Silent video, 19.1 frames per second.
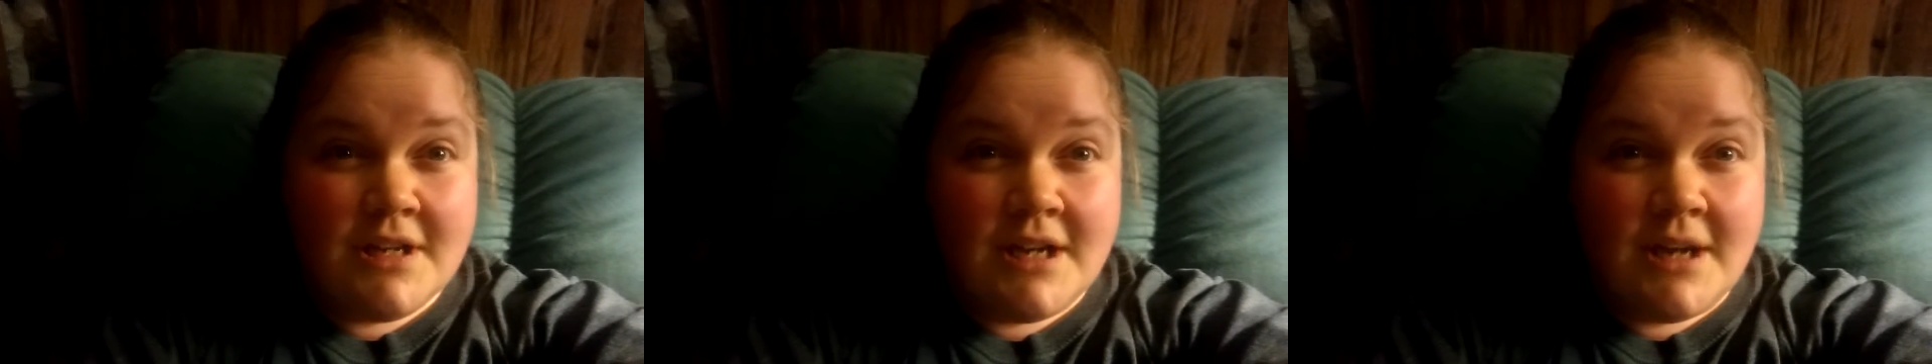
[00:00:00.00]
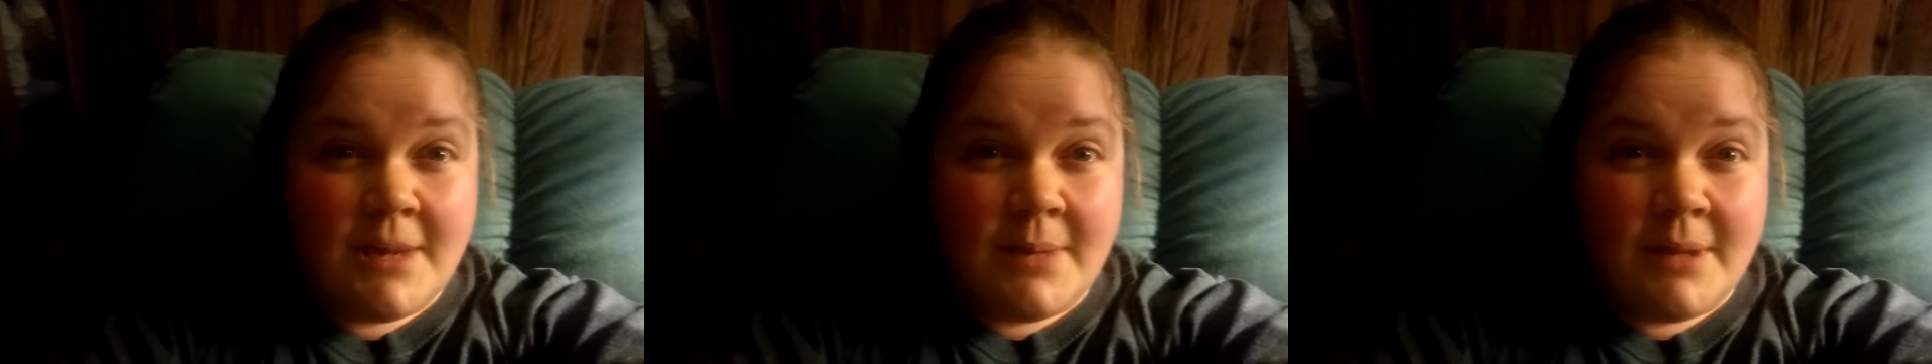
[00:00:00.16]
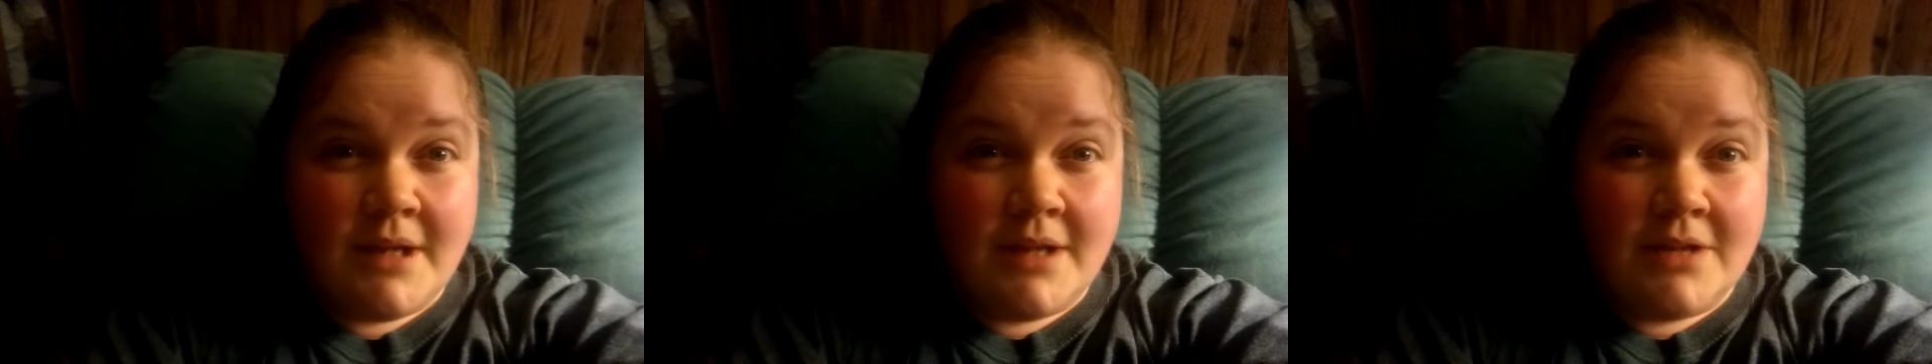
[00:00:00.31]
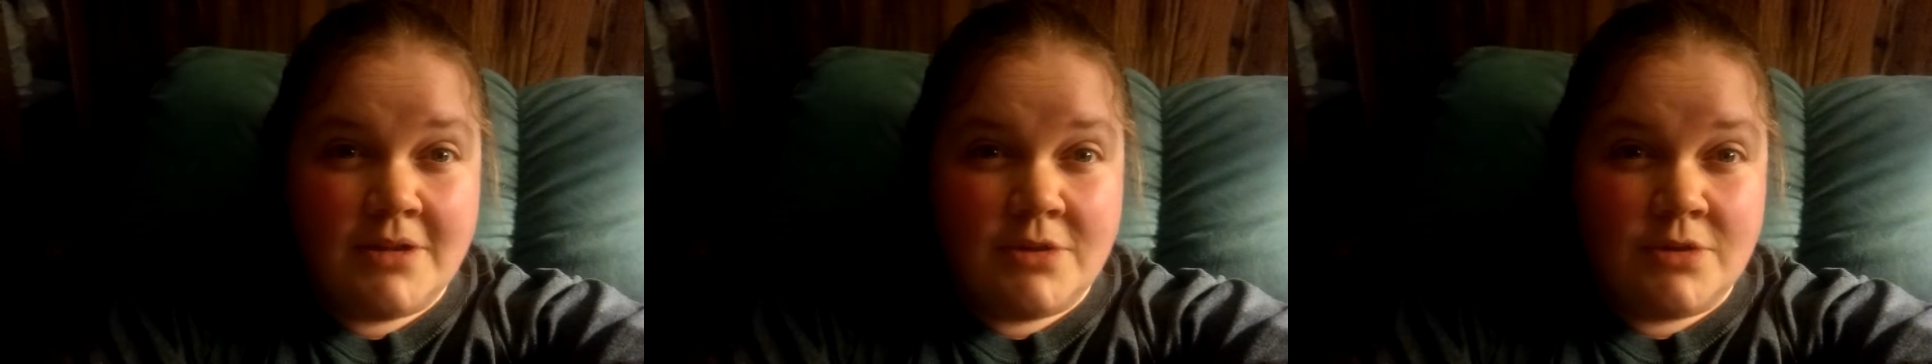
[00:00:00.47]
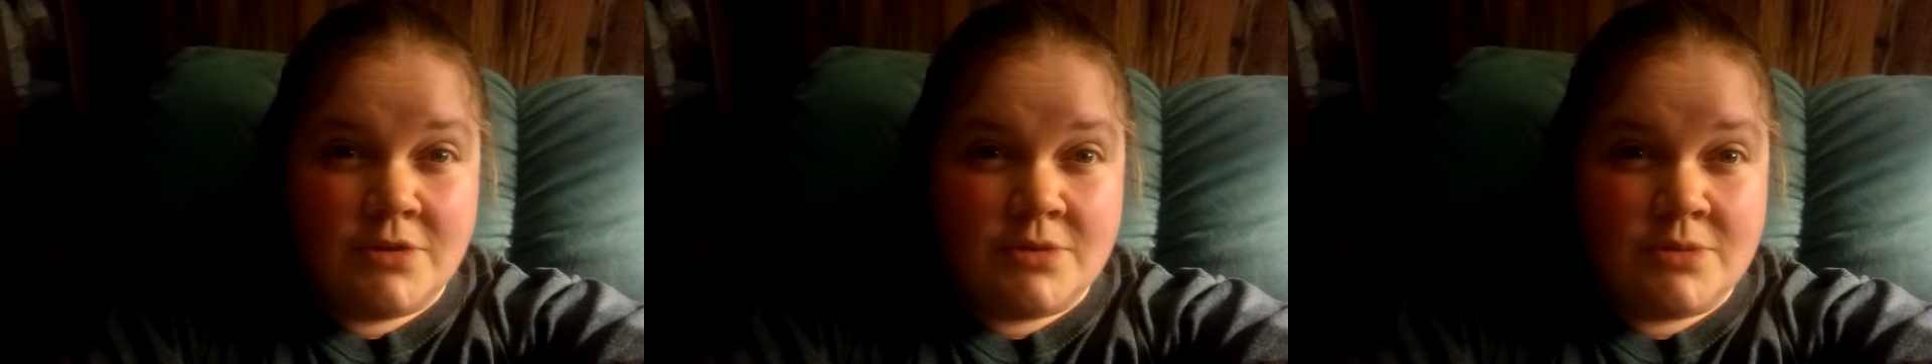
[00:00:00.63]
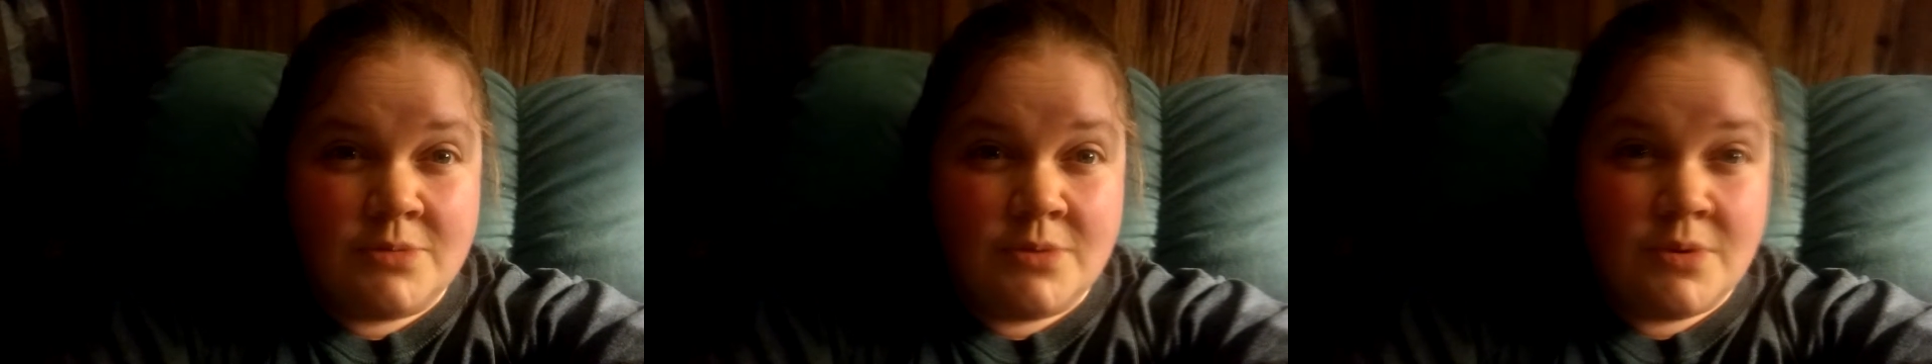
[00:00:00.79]
and I may
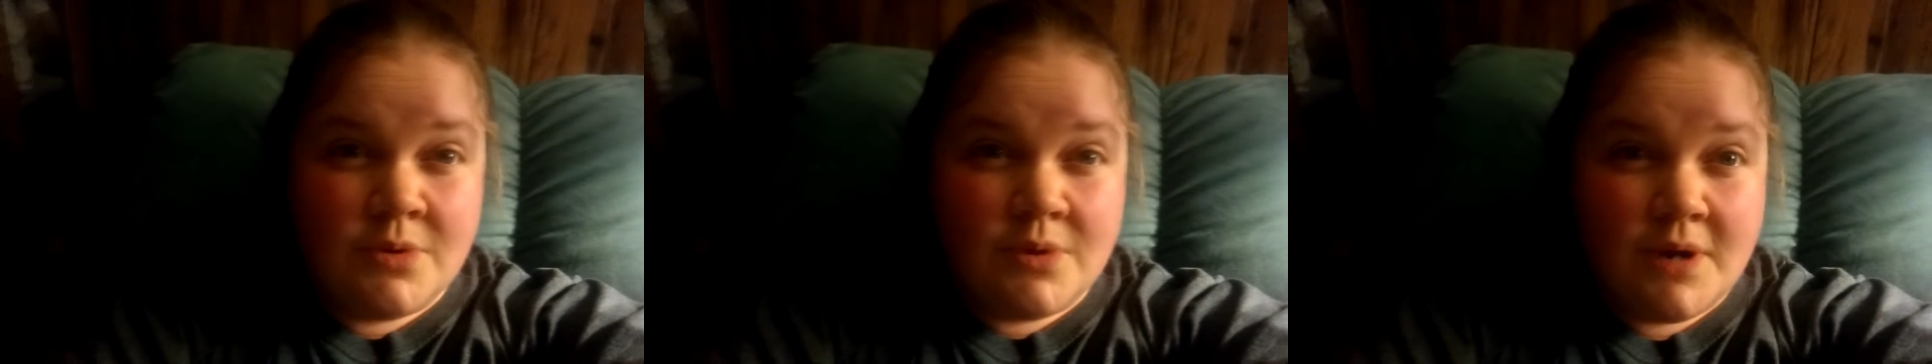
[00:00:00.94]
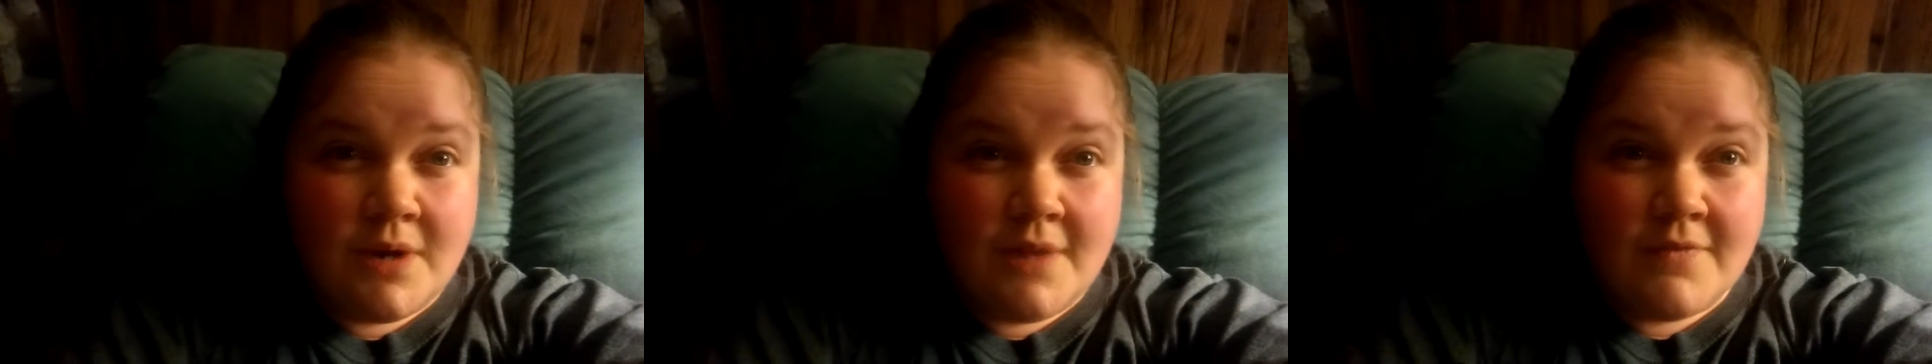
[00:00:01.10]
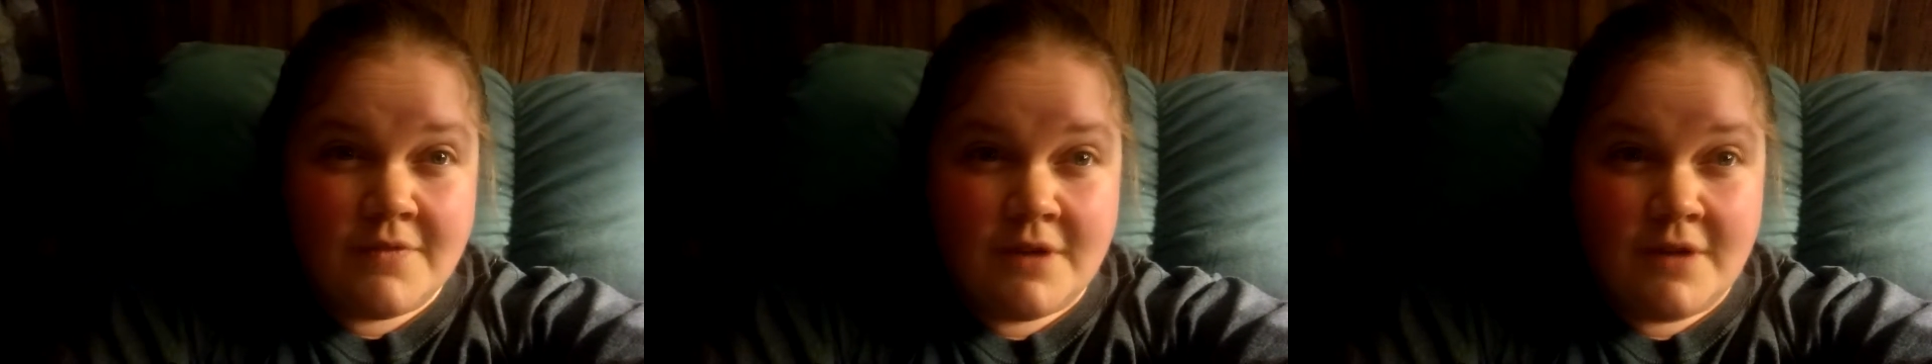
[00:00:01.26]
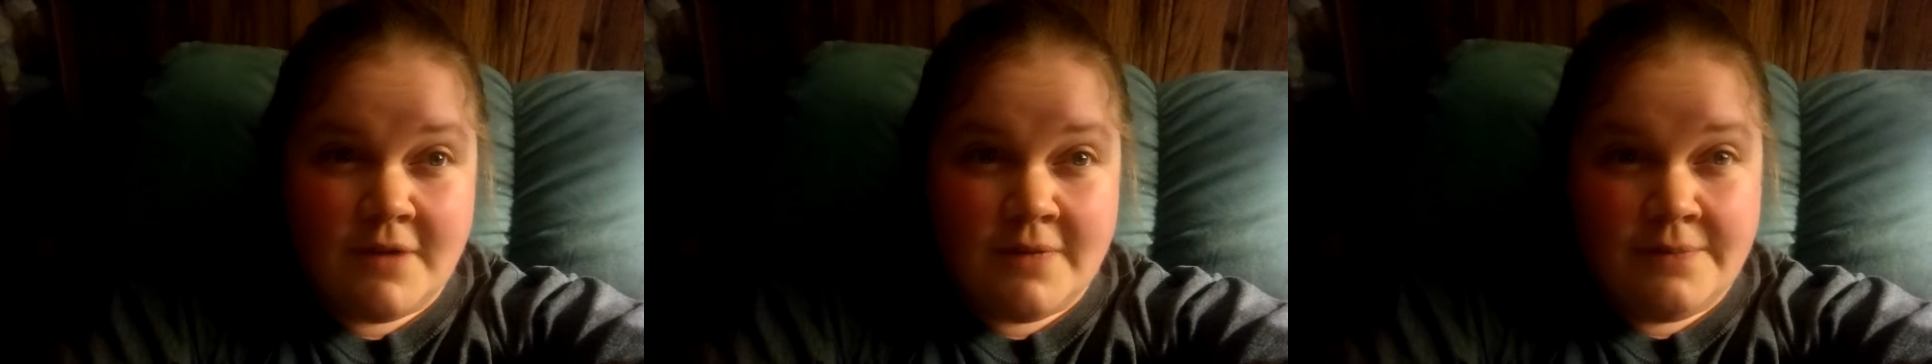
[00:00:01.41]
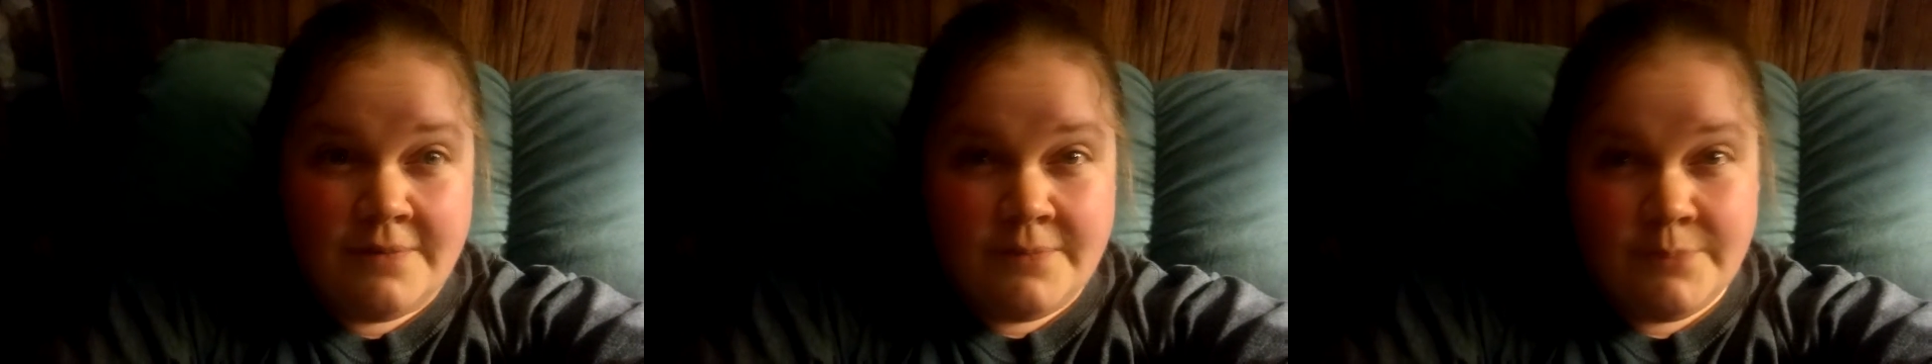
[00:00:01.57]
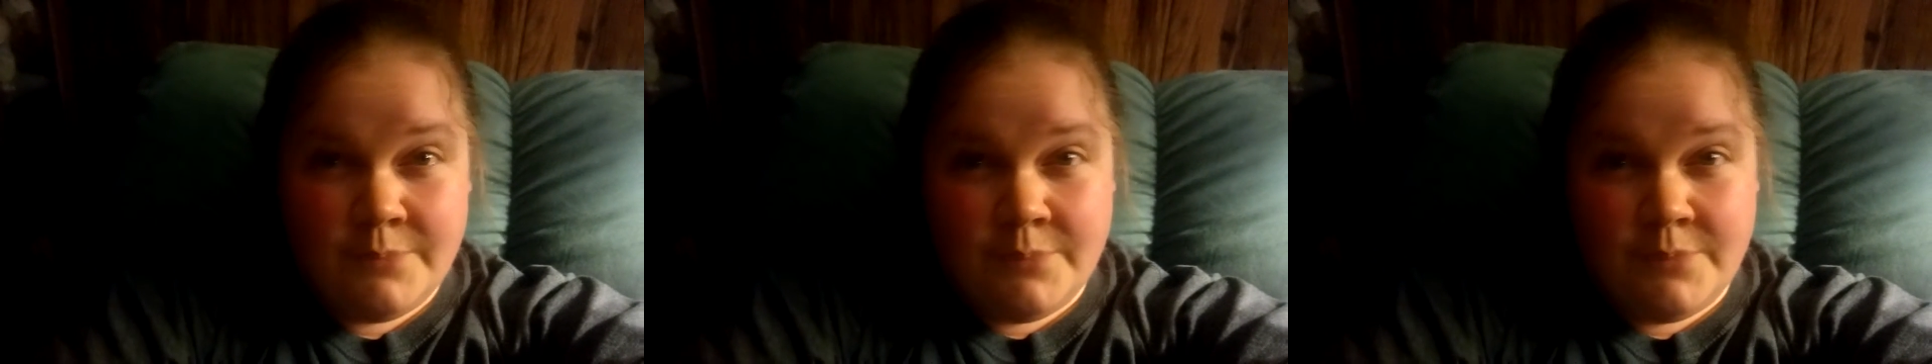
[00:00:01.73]
do some more after I
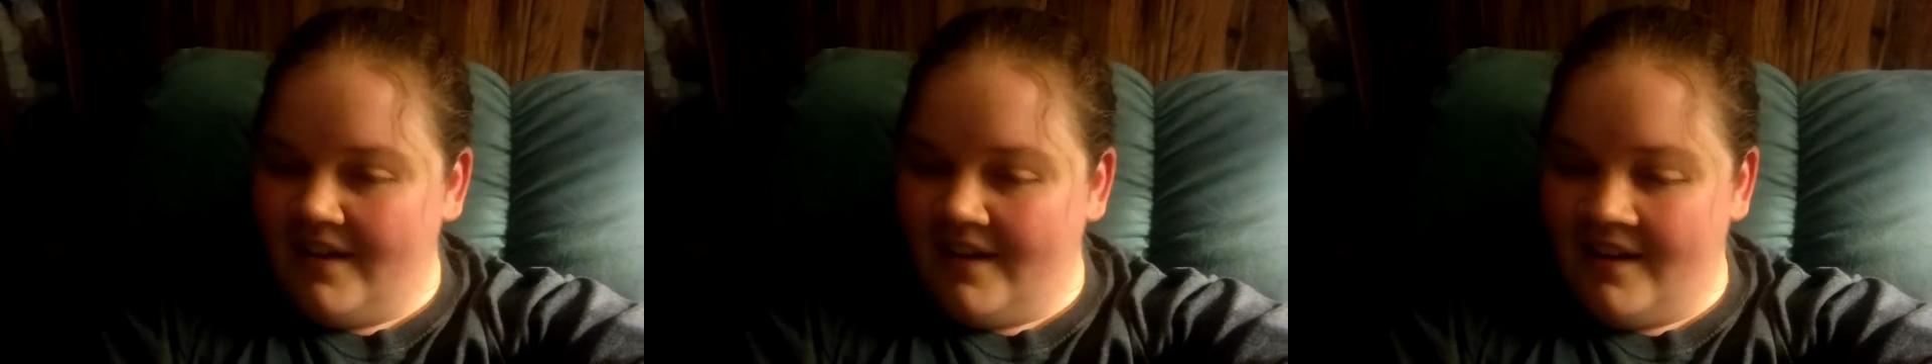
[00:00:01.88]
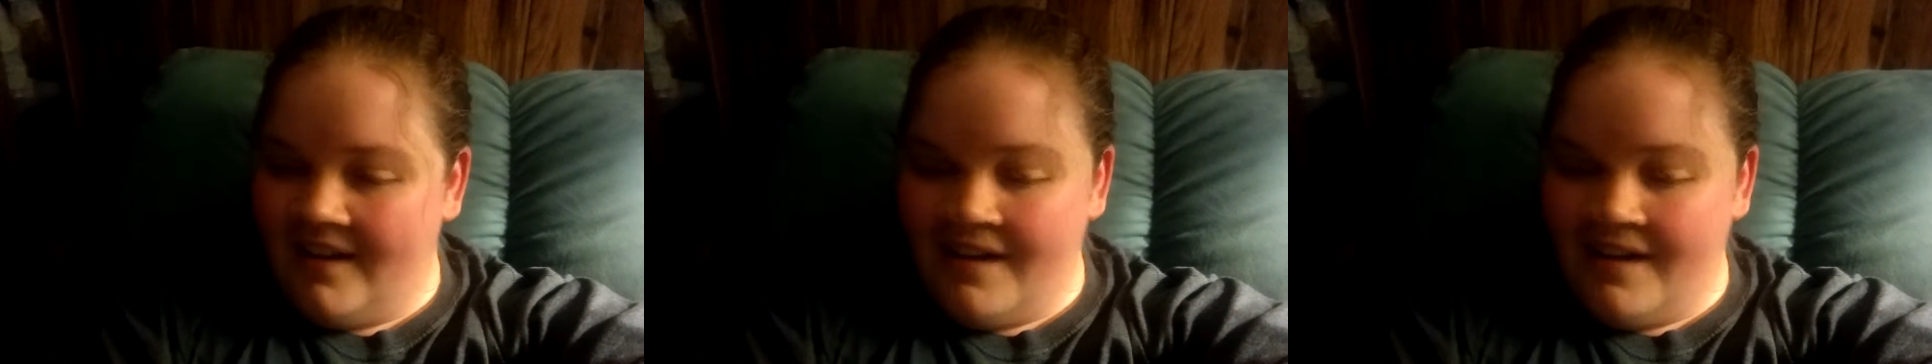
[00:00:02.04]
put...